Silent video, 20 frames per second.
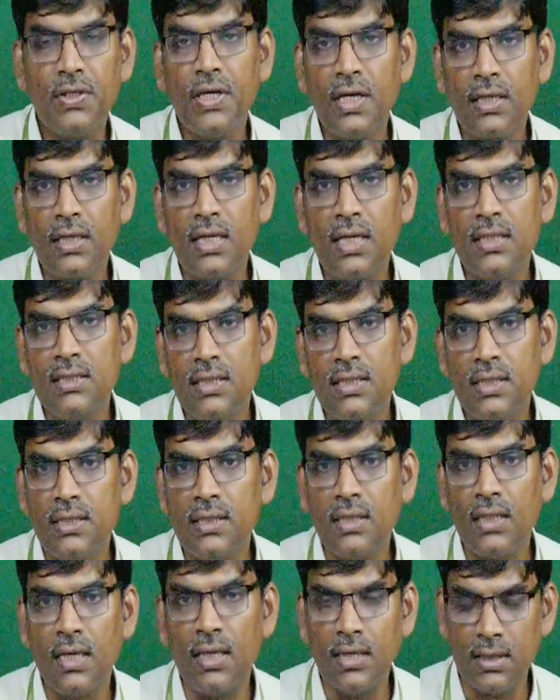you can consider
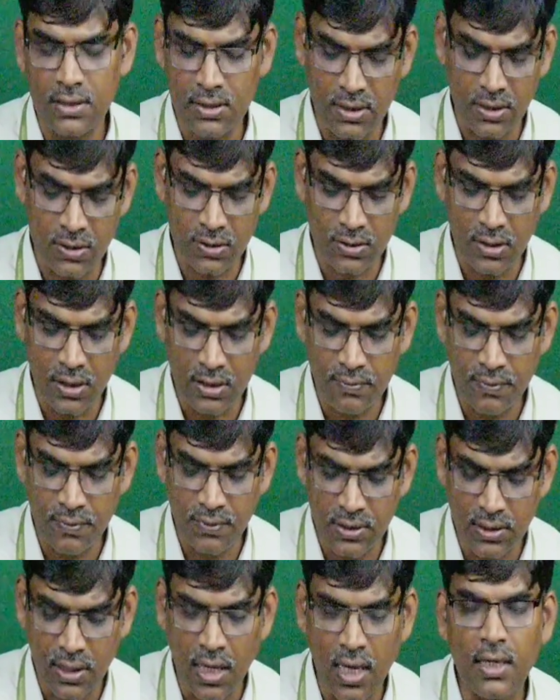in the resistance. That's
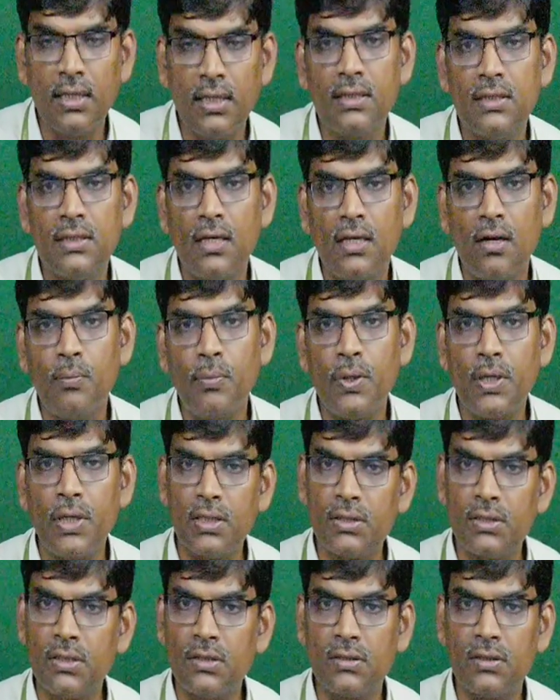what the RA is the lumped
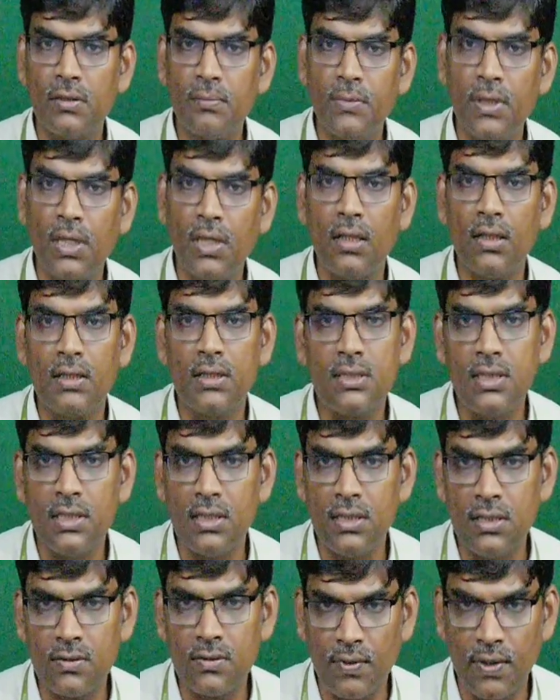resistance of the all the
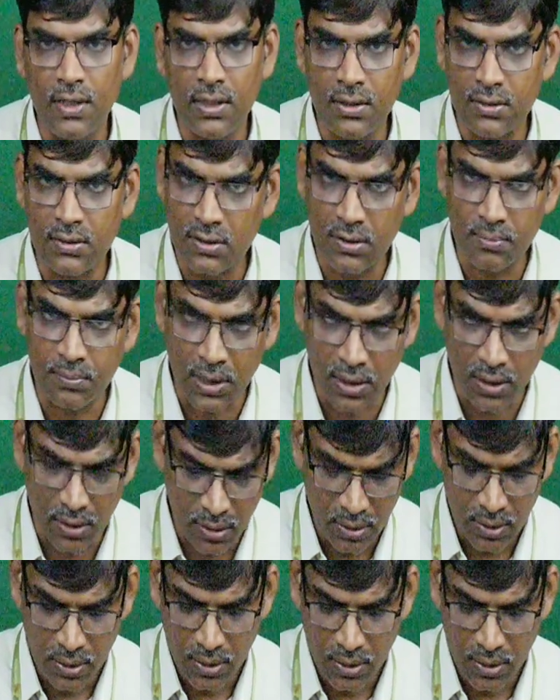series windings of the